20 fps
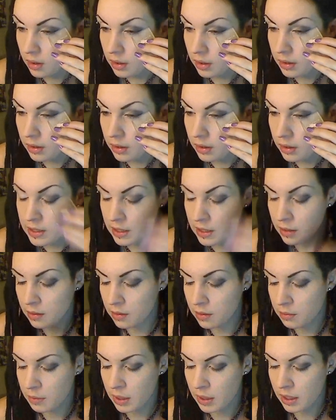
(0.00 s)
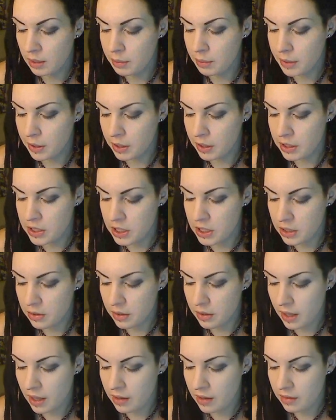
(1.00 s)
Now I take my brown eyeshadow
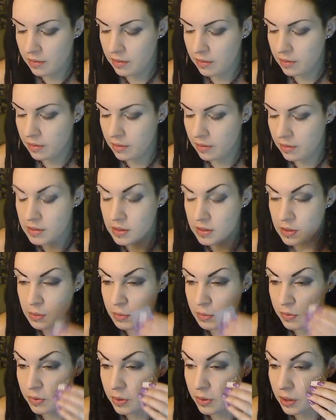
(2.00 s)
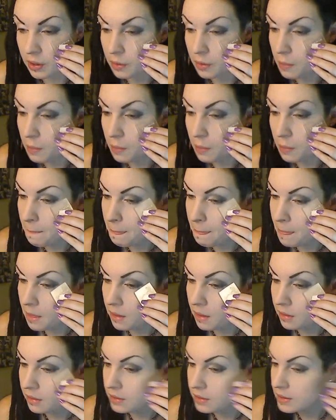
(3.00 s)
again that I used before,
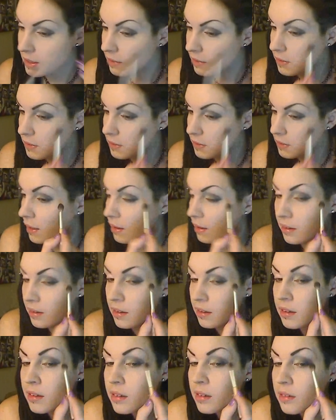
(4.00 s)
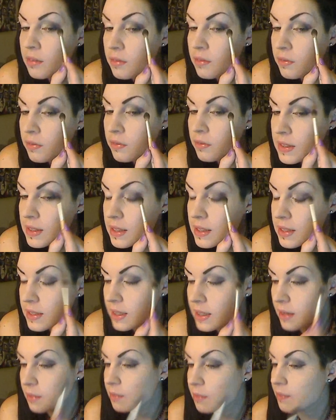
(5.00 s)
because I have to like fix this
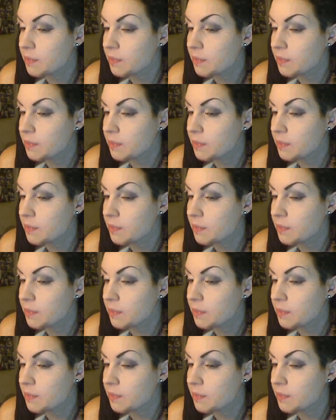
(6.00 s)
up.